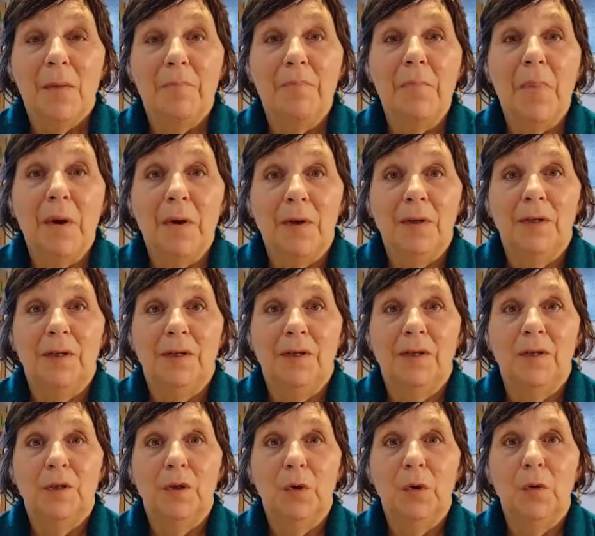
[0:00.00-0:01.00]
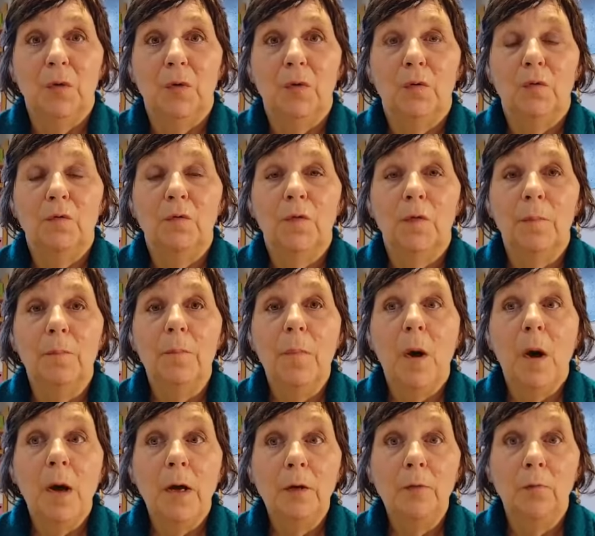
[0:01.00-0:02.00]
mind of
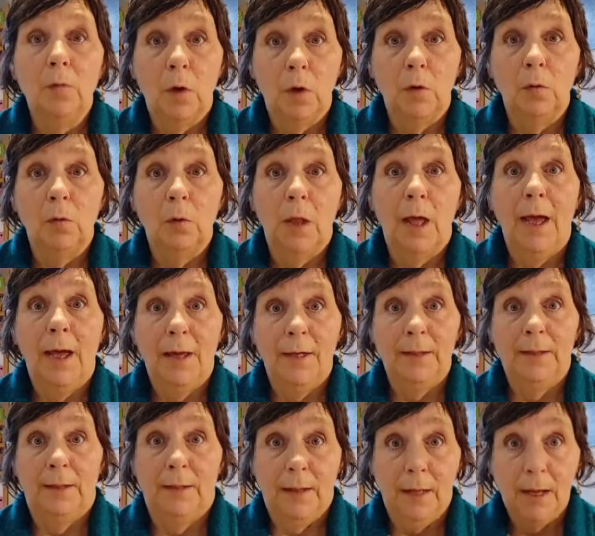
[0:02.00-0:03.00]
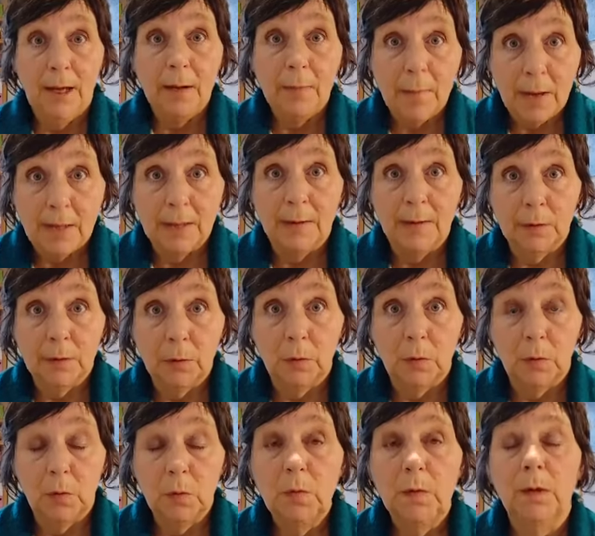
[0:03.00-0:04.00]
my role as their
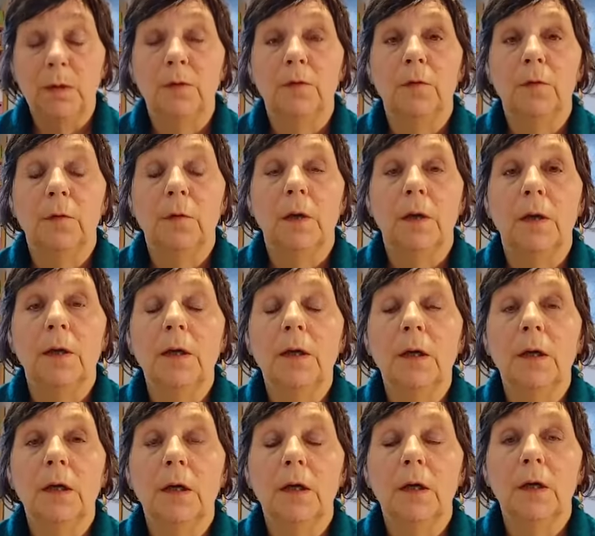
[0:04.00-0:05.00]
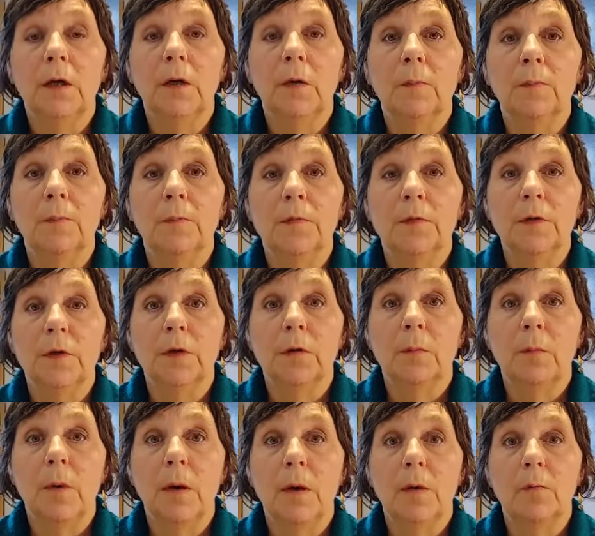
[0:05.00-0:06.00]
mentor, if you like. So
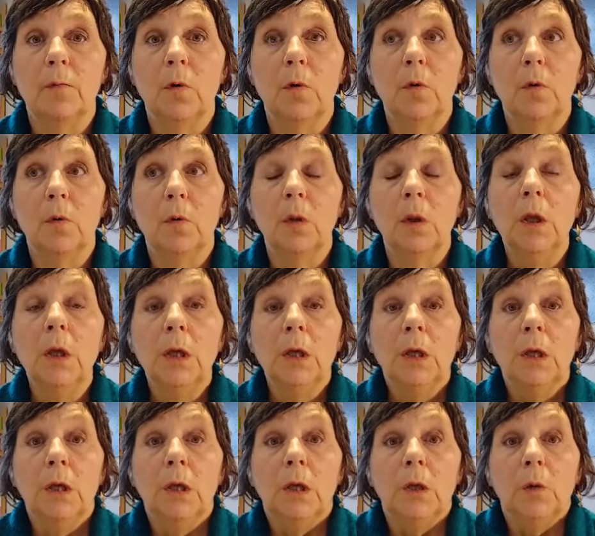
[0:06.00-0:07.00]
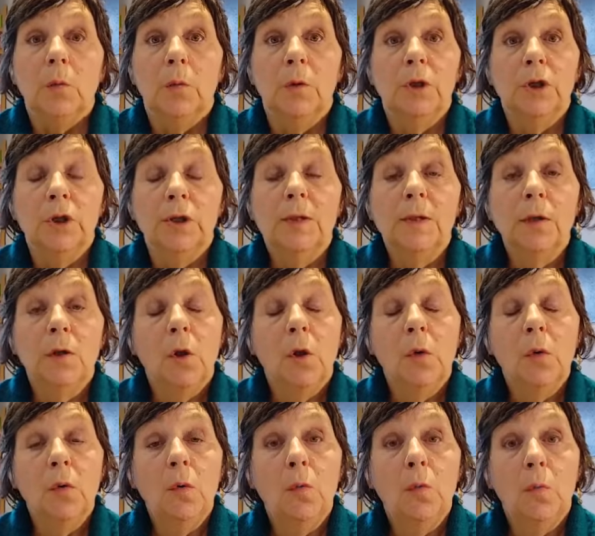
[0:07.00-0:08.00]
my role, which is
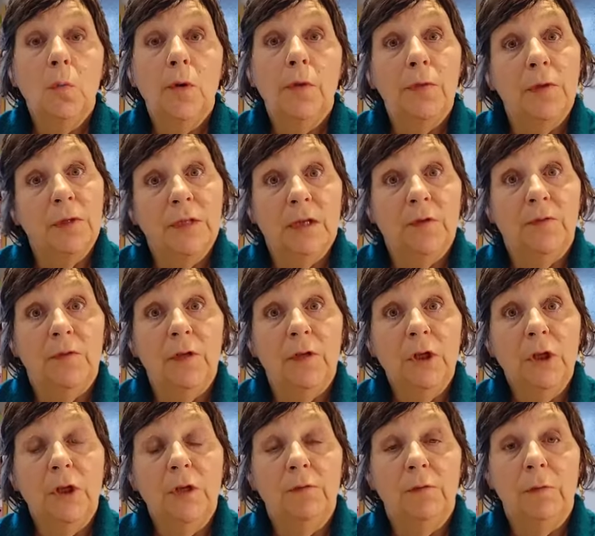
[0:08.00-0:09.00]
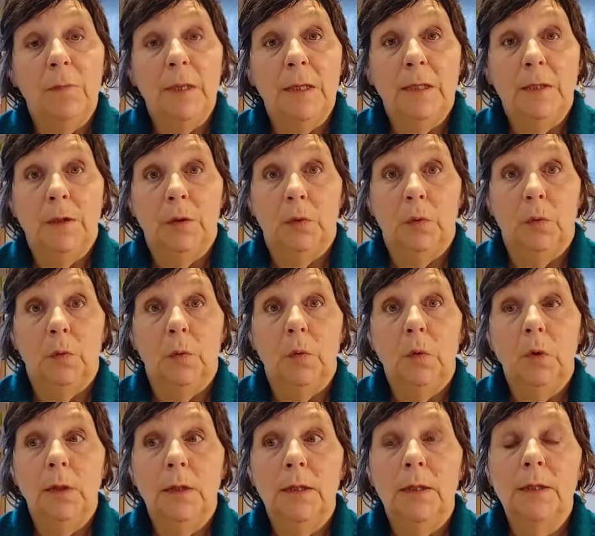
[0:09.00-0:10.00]
along with the definition of a
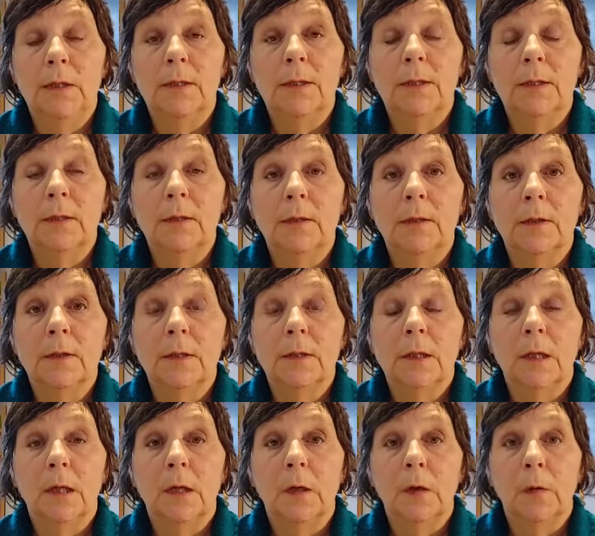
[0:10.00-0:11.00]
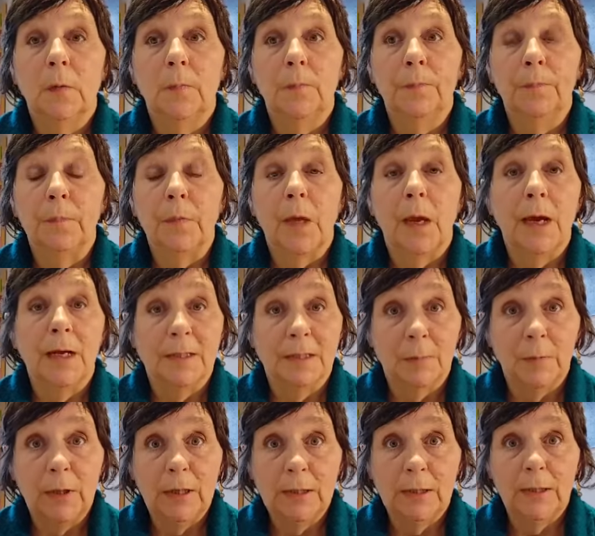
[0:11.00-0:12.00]
mentor, is that as a
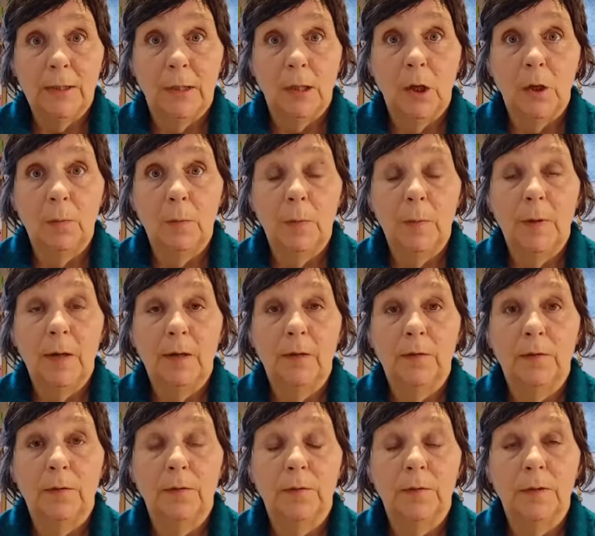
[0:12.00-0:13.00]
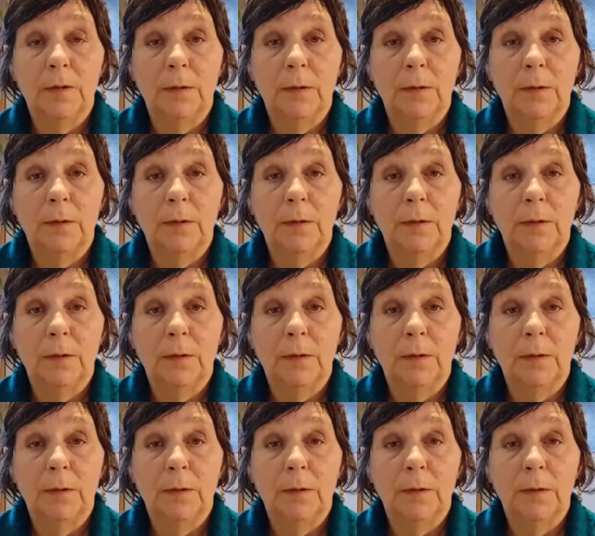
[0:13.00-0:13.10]
practicing homeopath of